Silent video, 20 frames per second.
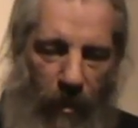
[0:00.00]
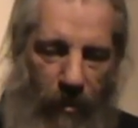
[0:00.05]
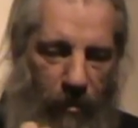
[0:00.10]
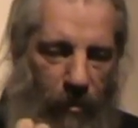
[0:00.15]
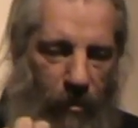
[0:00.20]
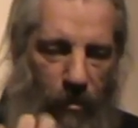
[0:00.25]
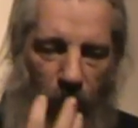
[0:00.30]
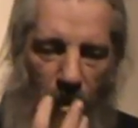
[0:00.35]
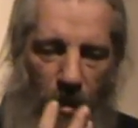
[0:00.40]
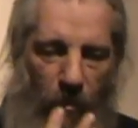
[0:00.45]

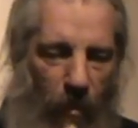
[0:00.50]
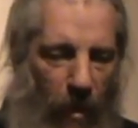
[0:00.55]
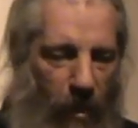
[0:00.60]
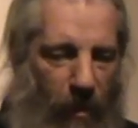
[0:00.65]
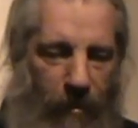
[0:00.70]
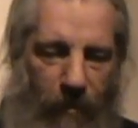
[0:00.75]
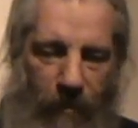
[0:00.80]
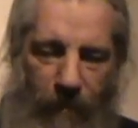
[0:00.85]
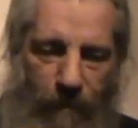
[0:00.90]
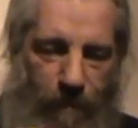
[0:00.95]
Straight away.
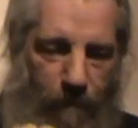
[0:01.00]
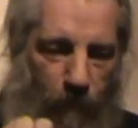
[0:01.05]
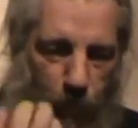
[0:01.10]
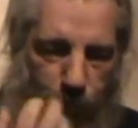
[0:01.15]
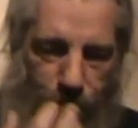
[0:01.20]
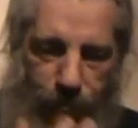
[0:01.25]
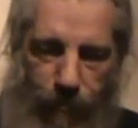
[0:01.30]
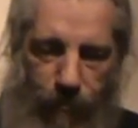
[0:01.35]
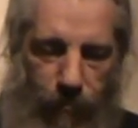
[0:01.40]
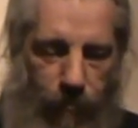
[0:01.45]

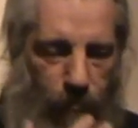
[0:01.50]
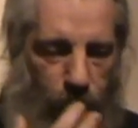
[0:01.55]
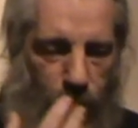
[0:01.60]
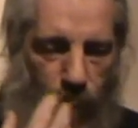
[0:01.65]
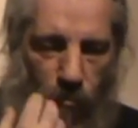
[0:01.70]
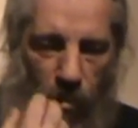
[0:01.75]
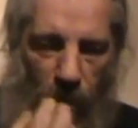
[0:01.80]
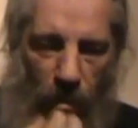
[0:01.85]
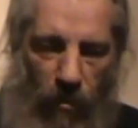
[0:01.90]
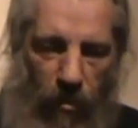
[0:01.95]

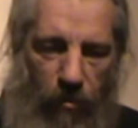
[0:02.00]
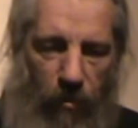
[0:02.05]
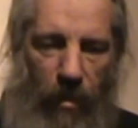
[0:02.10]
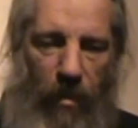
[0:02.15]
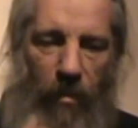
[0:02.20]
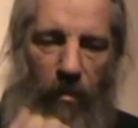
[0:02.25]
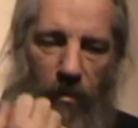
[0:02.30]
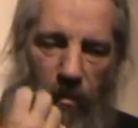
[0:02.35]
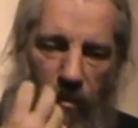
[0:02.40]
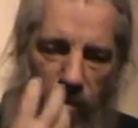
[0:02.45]

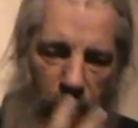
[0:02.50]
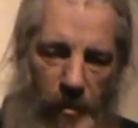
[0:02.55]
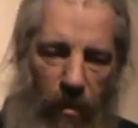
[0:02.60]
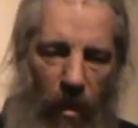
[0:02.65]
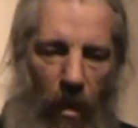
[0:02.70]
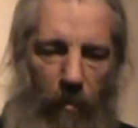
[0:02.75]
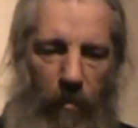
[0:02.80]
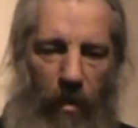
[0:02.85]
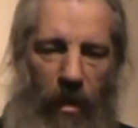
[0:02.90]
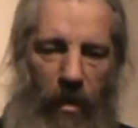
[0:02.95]
Sweetness, the
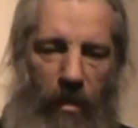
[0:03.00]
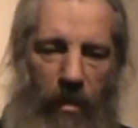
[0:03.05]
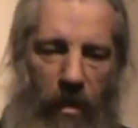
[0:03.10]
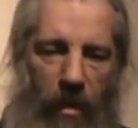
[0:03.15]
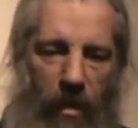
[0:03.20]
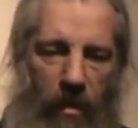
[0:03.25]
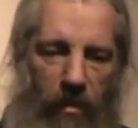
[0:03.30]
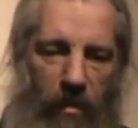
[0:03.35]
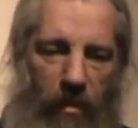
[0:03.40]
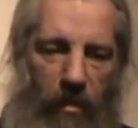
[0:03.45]
carbonation
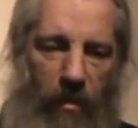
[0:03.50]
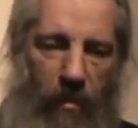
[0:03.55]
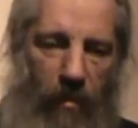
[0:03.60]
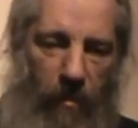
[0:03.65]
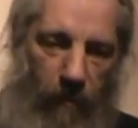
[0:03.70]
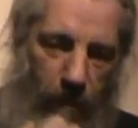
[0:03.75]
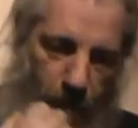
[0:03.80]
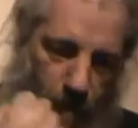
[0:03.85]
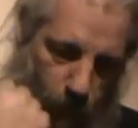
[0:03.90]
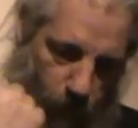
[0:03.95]
hits the
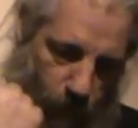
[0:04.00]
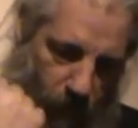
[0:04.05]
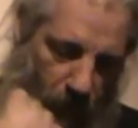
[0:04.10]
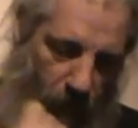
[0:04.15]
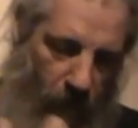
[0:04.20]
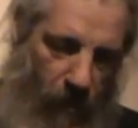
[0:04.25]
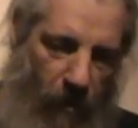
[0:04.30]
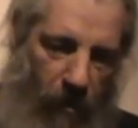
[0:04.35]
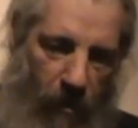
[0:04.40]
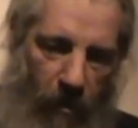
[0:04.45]
tongue.
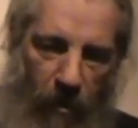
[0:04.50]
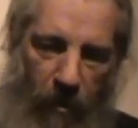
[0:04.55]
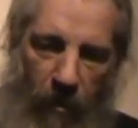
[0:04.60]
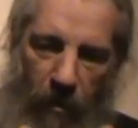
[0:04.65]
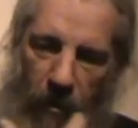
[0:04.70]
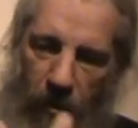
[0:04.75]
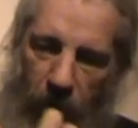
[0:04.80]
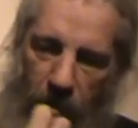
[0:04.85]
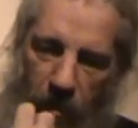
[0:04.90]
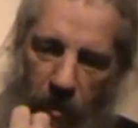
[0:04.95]

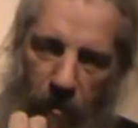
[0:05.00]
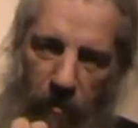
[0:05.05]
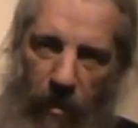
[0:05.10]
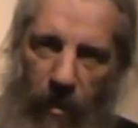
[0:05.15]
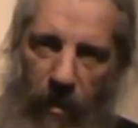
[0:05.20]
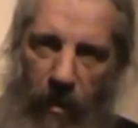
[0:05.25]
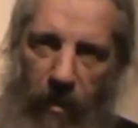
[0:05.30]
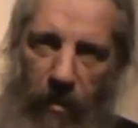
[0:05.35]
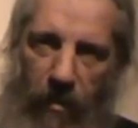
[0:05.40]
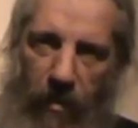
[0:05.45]
Then you get
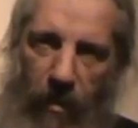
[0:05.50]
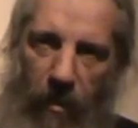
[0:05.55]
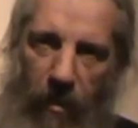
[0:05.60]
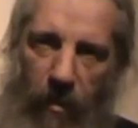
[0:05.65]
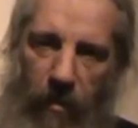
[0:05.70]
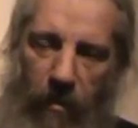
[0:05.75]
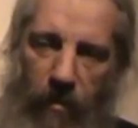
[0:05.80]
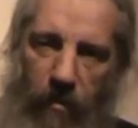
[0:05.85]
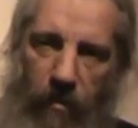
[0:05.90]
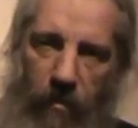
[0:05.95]
that
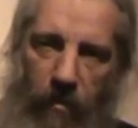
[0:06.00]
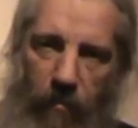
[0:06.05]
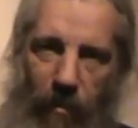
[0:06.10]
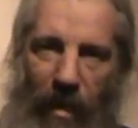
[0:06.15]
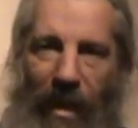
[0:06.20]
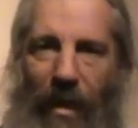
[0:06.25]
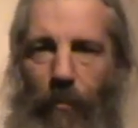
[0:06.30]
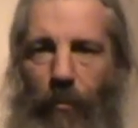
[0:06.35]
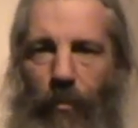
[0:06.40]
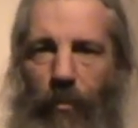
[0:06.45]
tartness, the
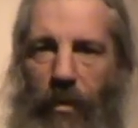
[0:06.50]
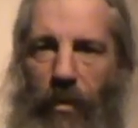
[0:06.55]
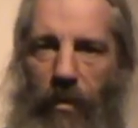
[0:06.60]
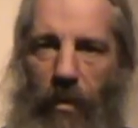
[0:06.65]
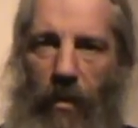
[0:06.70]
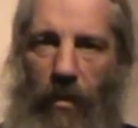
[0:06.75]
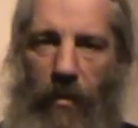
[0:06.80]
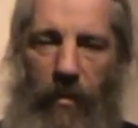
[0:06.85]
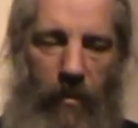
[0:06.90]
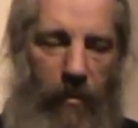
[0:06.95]
blackberry
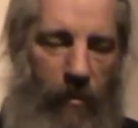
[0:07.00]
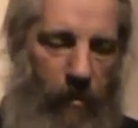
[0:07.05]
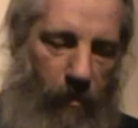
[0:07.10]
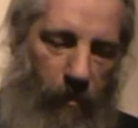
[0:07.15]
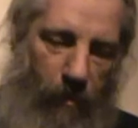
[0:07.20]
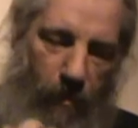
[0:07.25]
tartness.